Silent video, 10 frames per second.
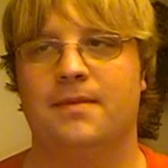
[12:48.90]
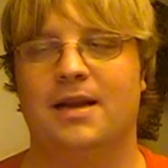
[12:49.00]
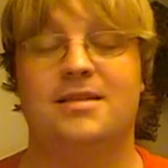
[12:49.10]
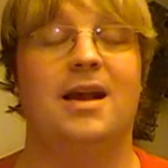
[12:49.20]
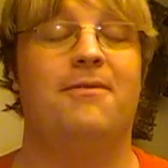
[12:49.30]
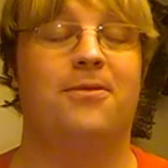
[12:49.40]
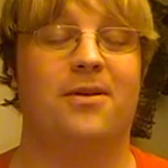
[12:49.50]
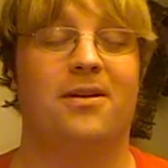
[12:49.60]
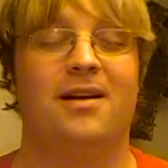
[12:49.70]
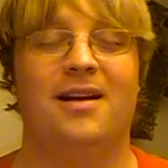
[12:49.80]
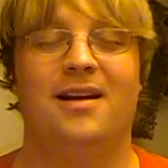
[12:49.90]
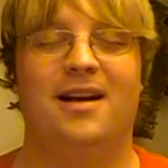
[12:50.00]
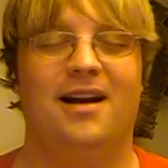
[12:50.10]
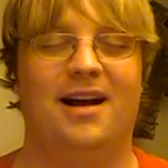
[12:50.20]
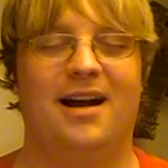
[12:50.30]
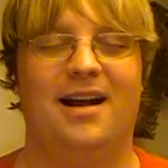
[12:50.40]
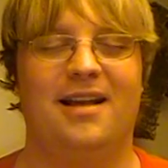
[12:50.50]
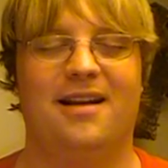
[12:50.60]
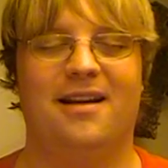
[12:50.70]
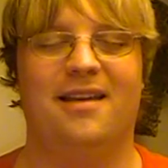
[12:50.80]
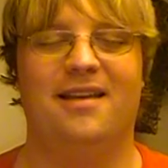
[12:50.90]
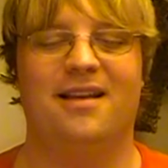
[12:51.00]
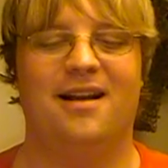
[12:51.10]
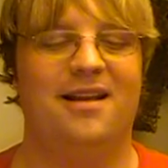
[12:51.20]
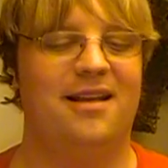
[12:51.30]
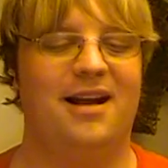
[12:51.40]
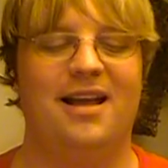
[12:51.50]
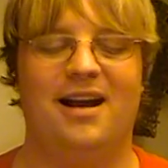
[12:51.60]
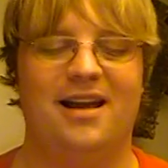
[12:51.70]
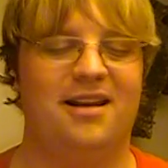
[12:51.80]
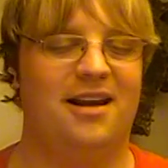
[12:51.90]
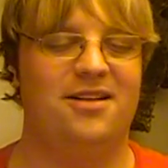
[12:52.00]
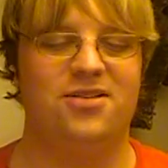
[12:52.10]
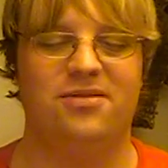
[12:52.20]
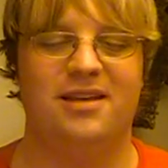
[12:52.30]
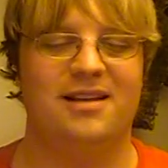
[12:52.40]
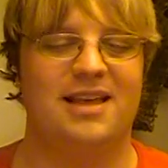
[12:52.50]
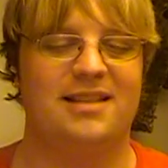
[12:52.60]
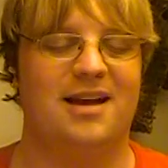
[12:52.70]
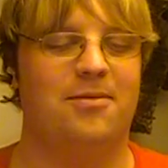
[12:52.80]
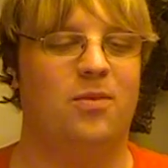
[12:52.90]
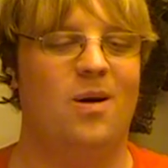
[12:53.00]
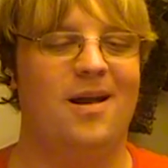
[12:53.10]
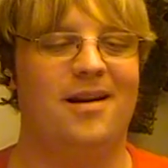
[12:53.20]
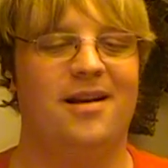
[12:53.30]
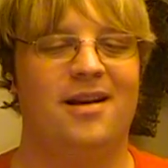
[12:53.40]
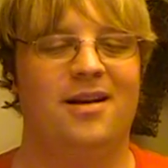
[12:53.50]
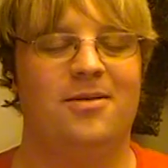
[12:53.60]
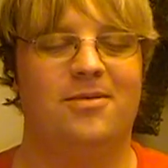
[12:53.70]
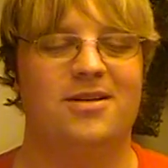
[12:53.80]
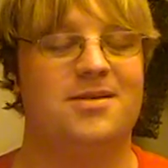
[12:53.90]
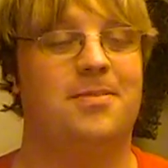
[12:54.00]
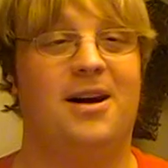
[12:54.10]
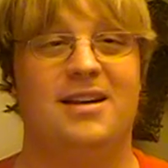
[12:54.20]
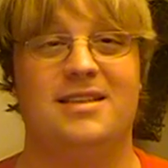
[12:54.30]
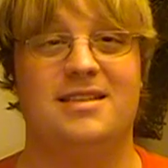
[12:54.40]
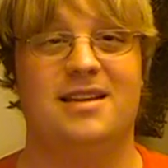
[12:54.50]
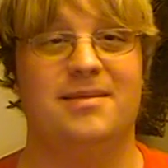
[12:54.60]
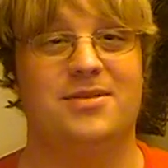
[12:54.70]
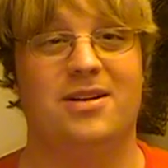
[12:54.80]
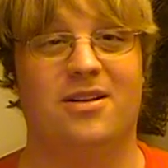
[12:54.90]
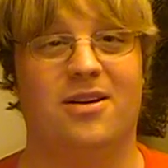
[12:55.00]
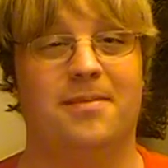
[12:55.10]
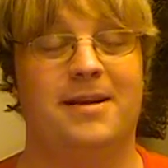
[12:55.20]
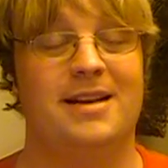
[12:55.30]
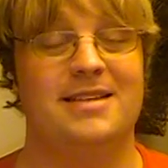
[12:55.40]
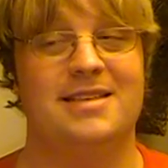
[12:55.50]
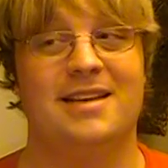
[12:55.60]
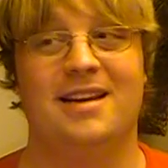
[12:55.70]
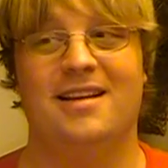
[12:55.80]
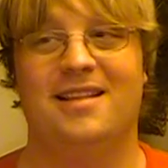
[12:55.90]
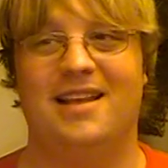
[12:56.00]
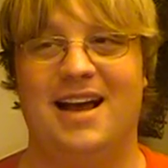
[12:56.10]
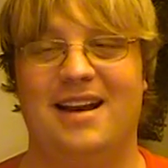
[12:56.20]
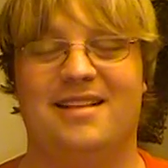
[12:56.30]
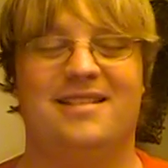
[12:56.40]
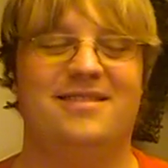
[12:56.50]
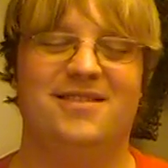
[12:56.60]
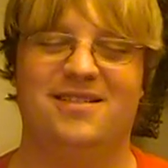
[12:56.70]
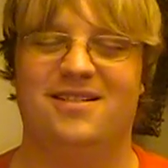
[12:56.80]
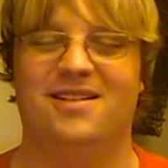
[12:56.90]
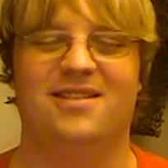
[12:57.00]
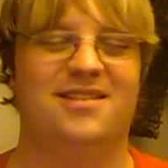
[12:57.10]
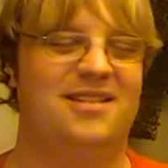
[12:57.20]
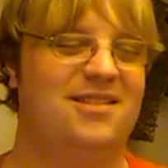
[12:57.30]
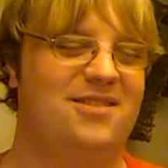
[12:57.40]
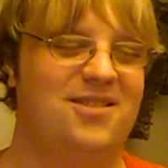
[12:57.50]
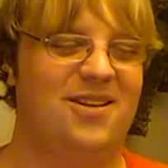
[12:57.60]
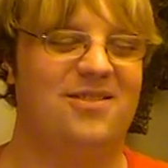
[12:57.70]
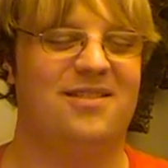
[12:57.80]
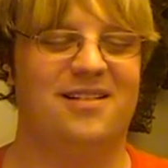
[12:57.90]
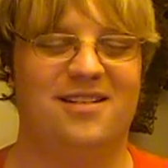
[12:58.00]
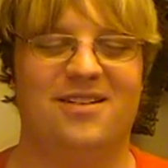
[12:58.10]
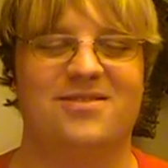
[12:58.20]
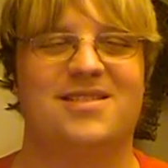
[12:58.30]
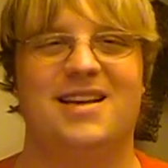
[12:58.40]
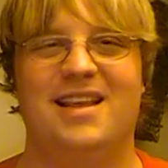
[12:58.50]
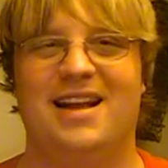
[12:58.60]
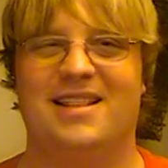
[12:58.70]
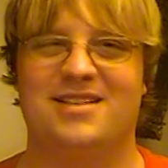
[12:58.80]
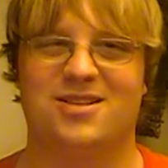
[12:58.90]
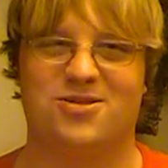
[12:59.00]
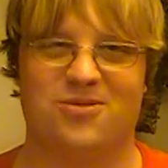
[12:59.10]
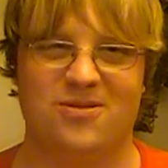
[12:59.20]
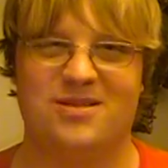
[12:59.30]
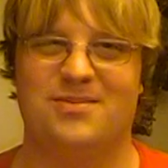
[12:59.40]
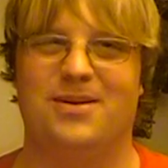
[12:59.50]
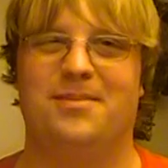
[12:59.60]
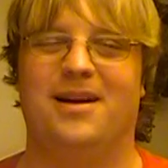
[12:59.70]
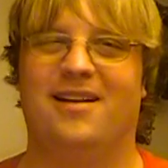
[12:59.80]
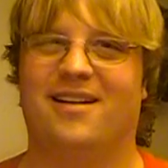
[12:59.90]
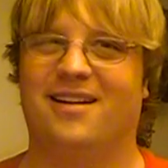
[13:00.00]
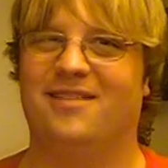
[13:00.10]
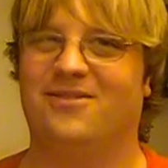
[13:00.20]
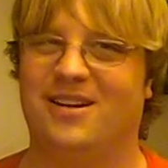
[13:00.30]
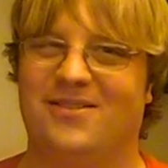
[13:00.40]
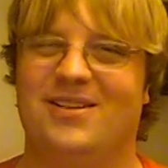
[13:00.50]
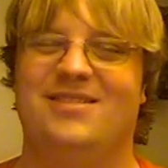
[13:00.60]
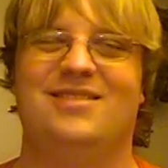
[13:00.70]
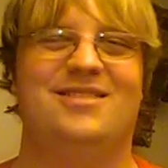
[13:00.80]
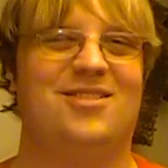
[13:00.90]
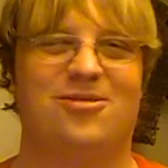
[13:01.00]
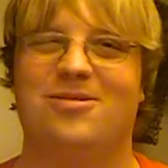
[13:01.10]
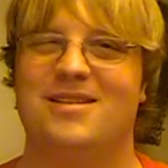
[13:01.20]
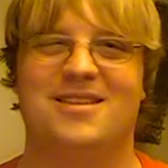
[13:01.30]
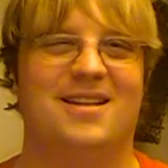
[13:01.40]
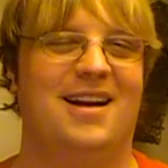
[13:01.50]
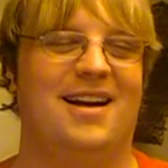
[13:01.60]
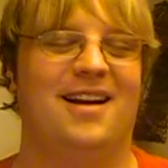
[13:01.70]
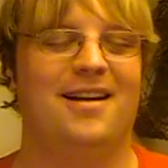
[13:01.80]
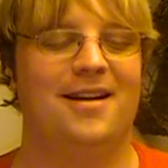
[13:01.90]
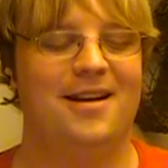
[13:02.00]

Except for I do think that one where it's a Ponzi scheme is going to hurt, because that You don't say that. That's a truism in America. Whatever you do, you don't question that.